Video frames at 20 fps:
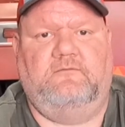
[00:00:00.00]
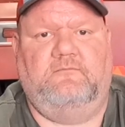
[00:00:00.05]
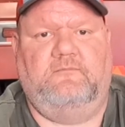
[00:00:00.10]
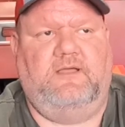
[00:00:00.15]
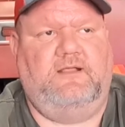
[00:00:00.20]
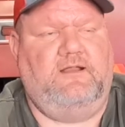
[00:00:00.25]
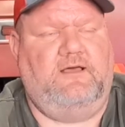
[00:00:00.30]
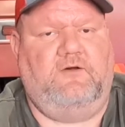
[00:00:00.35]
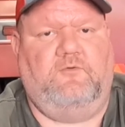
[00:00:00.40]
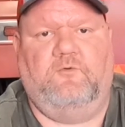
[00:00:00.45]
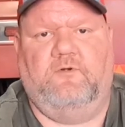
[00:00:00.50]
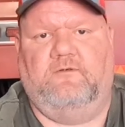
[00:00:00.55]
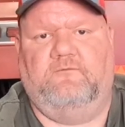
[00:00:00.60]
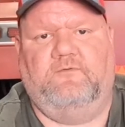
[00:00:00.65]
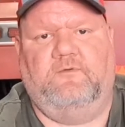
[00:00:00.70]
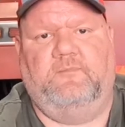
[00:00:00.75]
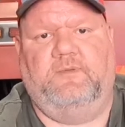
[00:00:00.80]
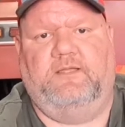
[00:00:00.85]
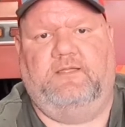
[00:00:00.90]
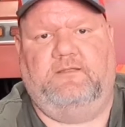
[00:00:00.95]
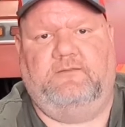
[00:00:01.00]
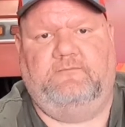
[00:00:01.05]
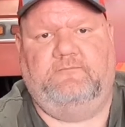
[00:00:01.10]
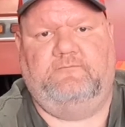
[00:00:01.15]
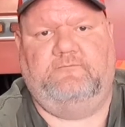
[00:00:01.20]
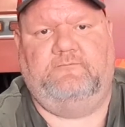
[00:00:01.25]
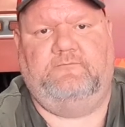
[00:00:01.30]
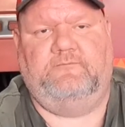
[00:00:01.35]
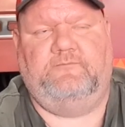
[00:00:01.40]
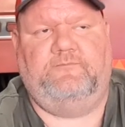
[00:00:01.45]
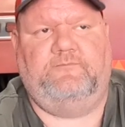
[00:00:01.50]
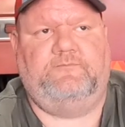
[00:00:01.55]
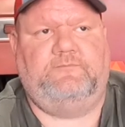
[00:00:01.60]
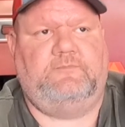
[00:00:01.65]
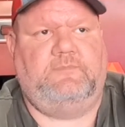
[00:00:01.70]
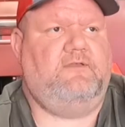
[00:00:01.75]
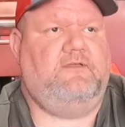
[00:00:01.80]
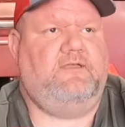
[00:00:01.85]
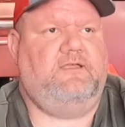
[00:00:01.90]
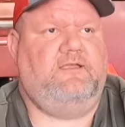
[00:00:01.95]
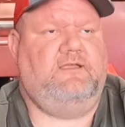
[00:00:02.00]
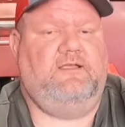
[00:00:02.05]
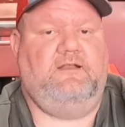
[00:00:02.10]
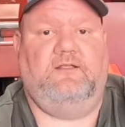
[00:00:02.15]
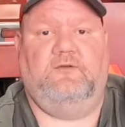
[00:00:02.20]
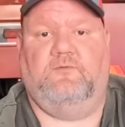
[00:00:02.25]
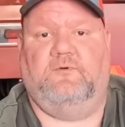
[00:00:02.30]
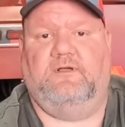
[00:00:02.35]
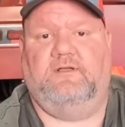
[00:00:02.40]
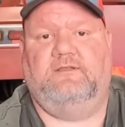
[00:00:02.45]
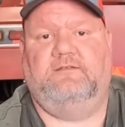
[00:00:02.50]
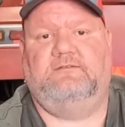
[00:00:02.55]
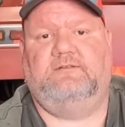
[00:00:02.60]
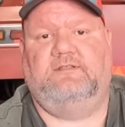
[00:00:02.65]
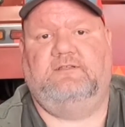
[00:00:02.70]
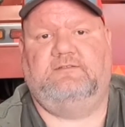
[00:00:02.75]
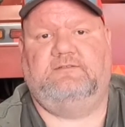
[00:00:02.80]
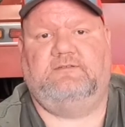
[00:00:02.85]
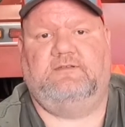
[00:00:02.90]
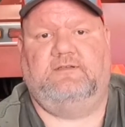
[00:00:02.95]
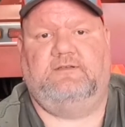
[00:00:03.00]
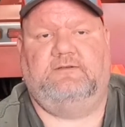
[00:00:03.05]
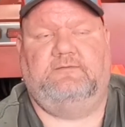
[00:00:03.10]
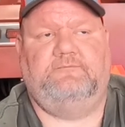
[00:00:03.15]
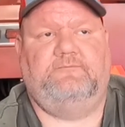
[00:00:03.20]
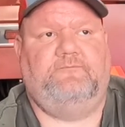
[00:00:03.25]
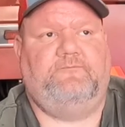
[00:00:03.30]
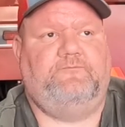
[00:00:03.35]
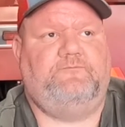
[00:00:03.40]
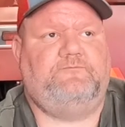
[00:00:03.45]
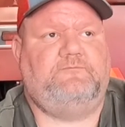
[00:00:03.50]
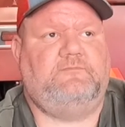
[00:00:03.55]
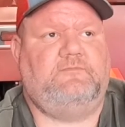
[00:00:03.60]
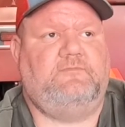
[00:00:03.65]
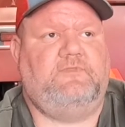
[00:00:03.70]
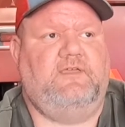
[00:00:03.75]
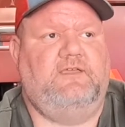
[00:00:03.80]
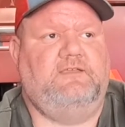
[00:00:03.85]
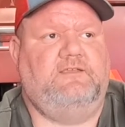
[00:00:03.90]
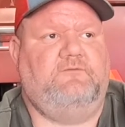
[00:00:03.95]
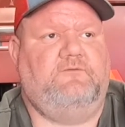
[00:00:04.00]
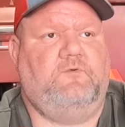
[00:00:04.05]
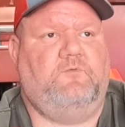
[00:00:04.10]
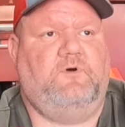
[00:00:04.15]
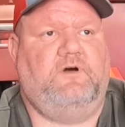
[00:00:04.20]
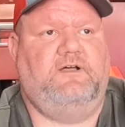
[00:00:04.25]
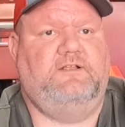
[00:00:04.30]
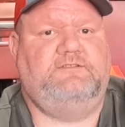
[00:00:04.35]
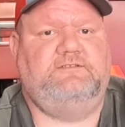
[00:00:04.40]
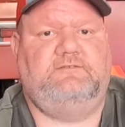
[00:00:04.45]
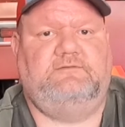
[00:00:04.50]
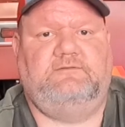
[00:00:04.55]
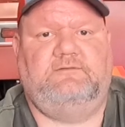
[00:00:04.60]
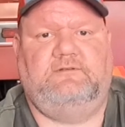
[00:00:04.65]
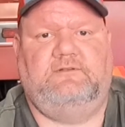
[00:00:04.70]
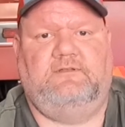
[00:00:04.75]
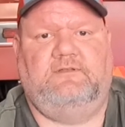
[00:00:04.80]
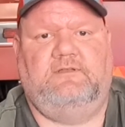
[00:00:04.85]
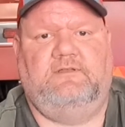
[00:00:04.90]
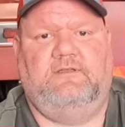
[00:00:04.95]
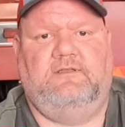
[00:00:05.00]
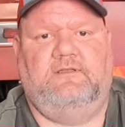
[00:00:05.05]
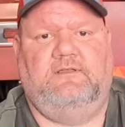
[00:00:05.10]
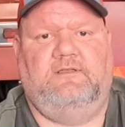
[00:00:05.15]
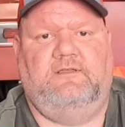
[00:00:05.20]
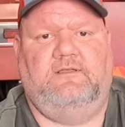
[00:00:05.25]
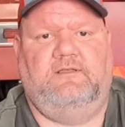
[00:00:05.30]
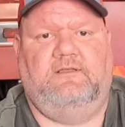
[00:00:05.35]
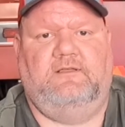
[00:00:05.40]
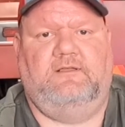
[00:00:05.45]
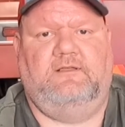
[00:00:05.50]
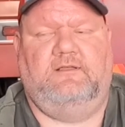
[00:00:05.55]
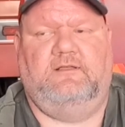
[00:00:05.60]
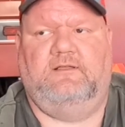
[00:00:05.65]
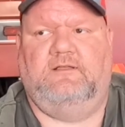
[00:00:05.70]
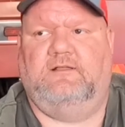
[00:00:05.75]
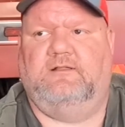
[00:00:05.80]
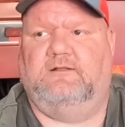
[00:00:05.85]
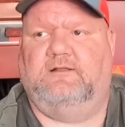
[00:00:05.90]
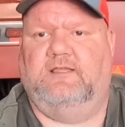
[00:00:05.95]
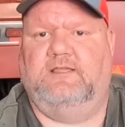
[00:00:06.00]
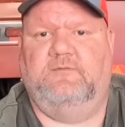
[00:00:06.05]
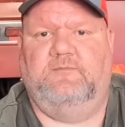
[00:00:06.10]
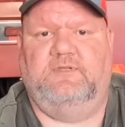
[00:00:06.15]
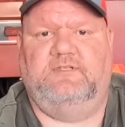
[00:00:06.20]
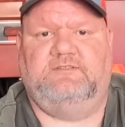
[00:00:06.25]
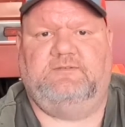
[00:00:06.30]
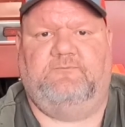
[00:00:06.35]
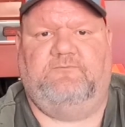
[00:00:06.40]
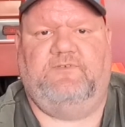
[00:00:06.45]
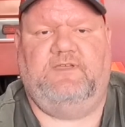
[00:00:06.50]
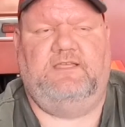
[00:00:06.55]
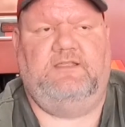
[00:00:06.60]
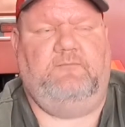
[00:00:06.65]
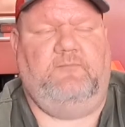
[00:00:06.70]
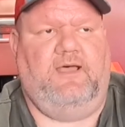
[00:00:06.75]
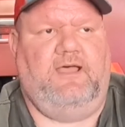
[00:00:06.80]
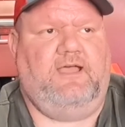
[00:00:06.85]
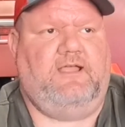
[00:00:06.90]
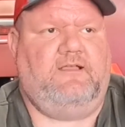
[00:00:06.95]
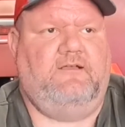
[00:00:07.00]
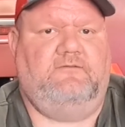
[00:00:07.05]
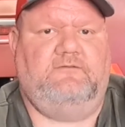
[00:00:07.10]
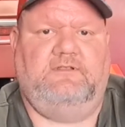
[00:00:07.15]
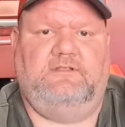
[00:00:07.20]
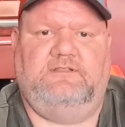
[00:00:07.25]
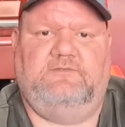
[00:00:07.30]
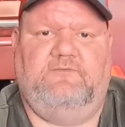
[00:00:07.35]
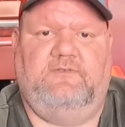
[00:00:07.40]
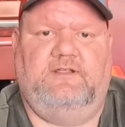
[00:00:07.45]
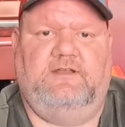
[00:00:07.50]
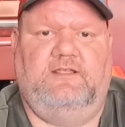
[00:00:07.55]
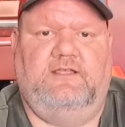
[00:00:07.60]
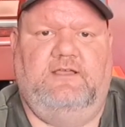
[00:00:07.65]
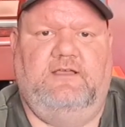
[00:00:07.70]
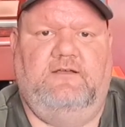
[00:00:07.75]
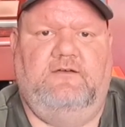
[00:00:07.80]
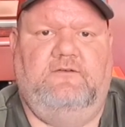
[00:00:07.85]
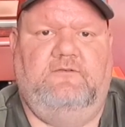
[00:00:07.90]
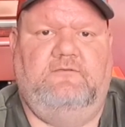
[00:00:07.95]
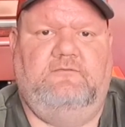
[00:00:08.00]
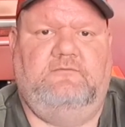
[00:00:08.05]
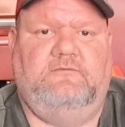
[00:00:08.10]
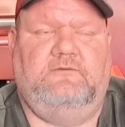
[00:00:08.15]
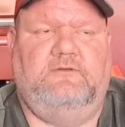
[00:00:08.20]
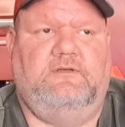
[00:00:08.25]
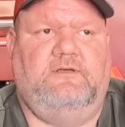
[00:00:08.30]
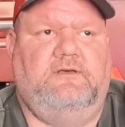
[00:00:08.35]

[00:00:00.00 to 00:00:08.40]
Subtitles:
may not work for me. Anyways, let's thank you for watching. Leave me some feedback on this video.